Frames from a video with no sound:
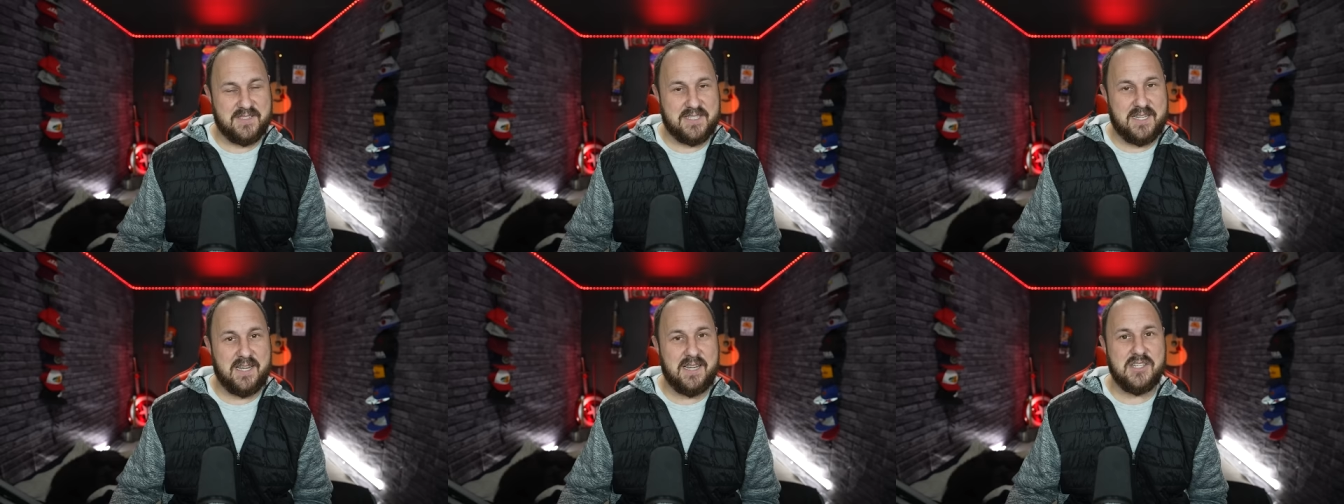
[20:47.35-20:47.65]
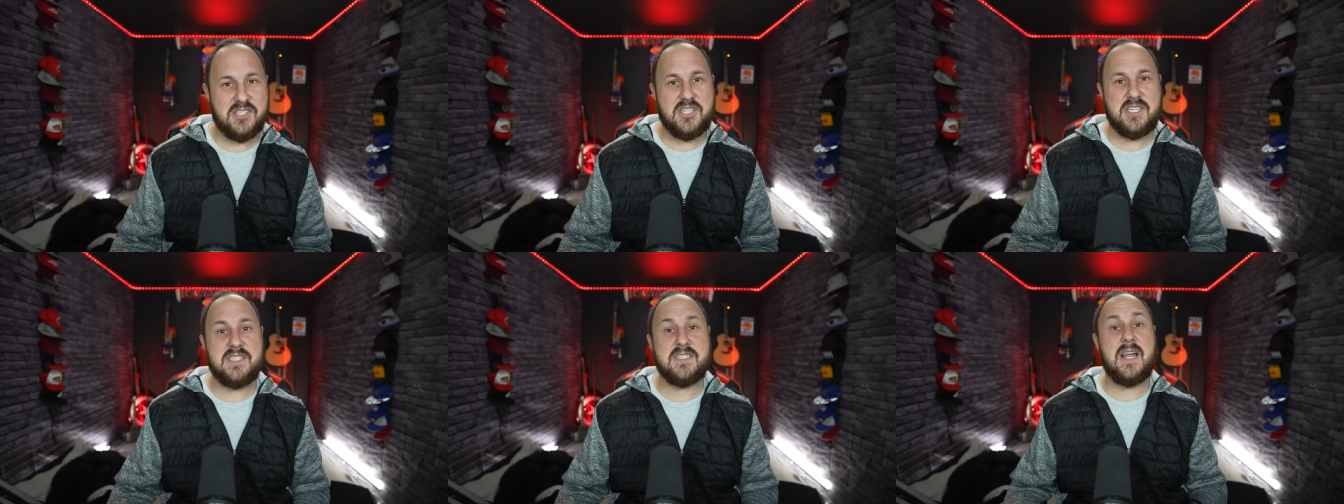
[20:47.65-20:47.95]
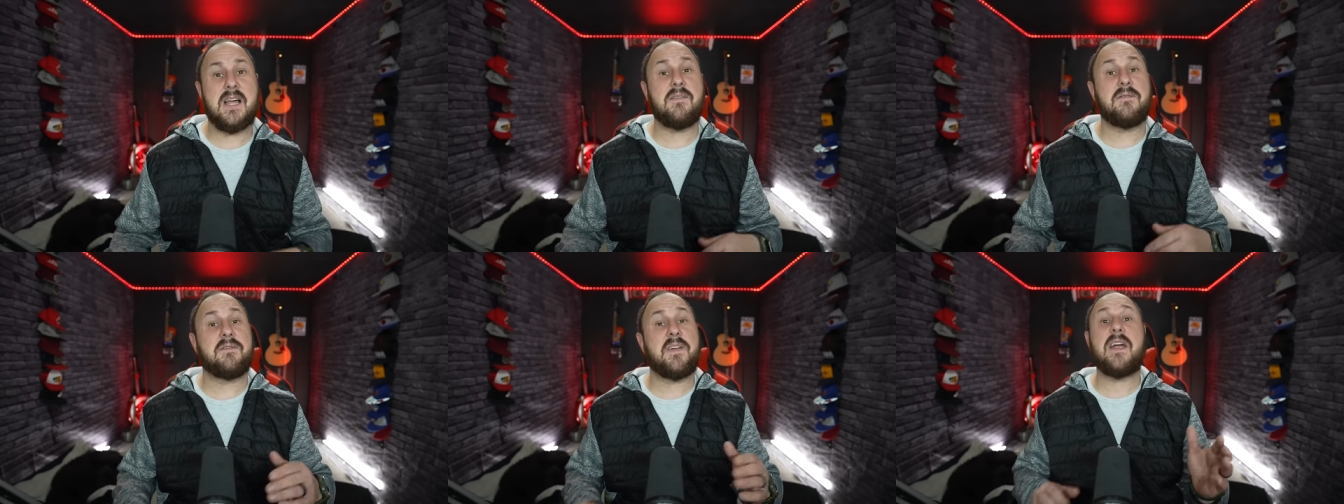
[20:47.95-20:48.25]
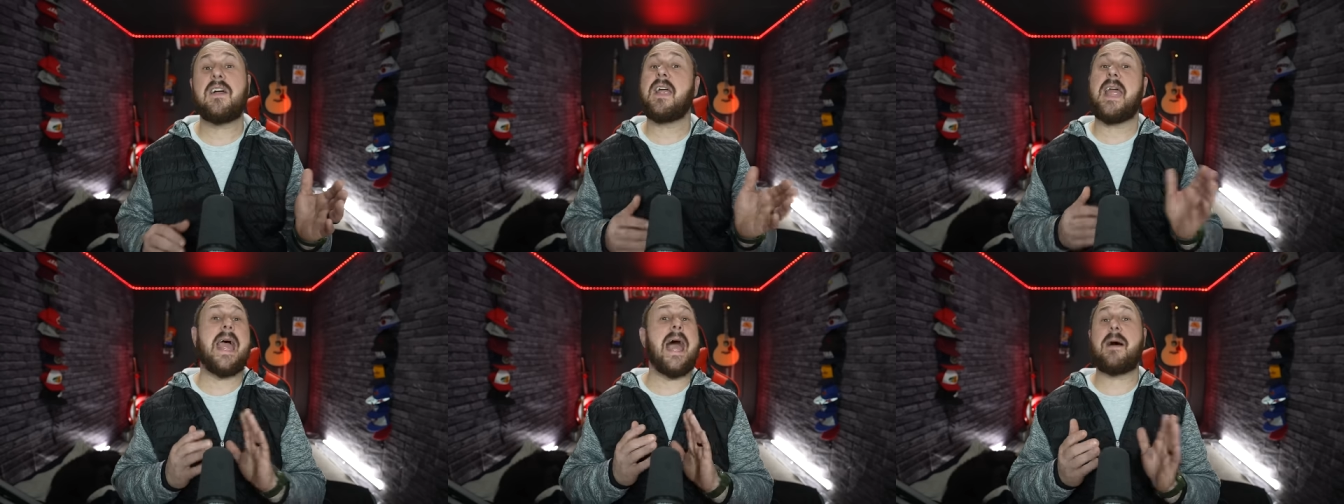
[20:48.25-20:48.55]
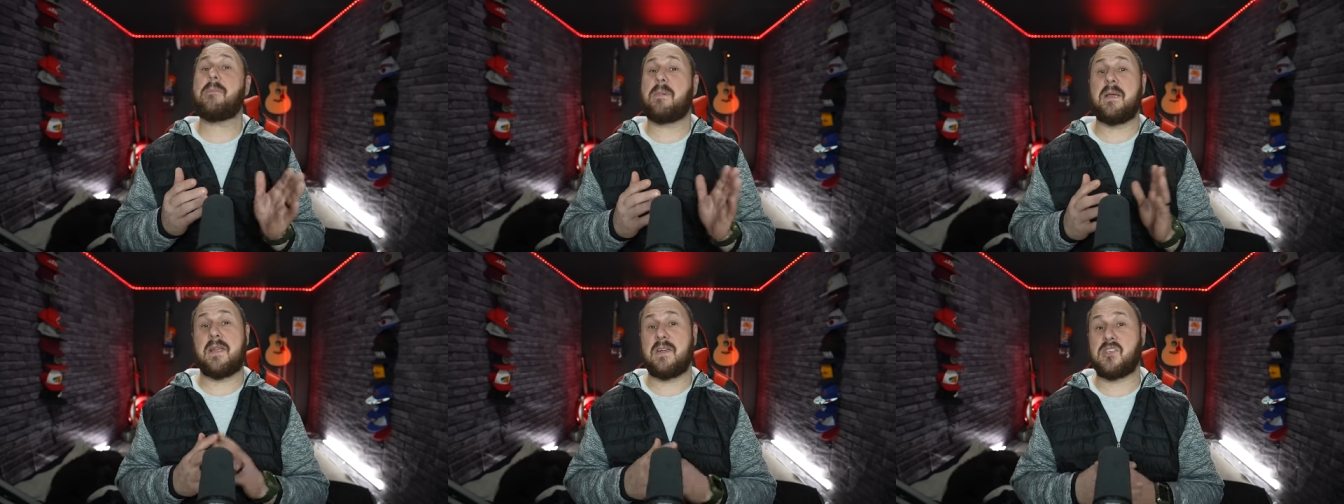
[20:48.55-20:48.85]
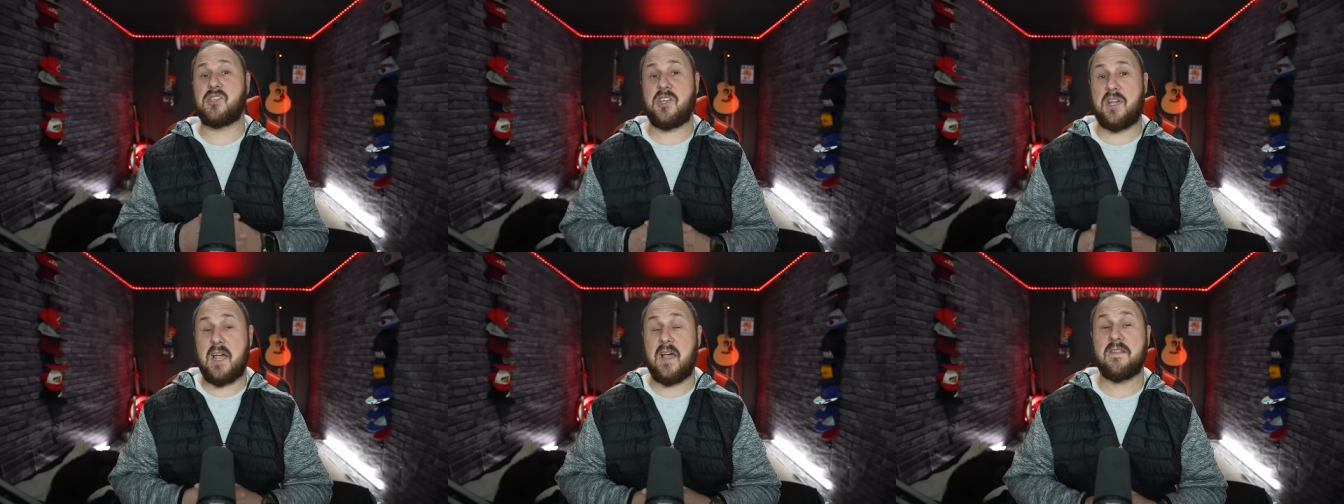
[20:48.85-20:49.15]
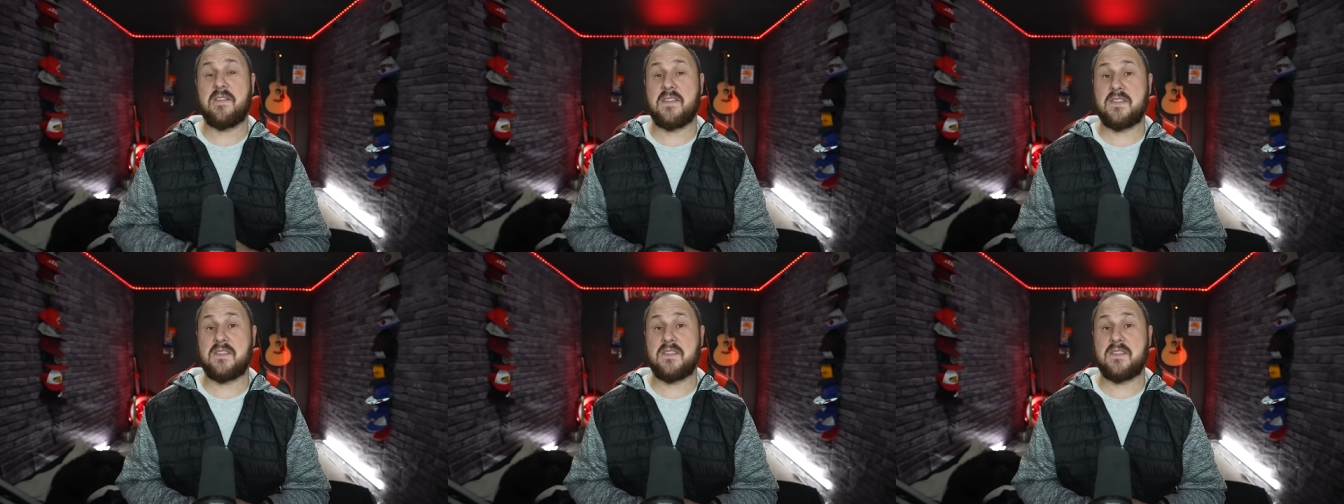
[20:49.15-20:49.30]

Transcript: See, she's very happy she got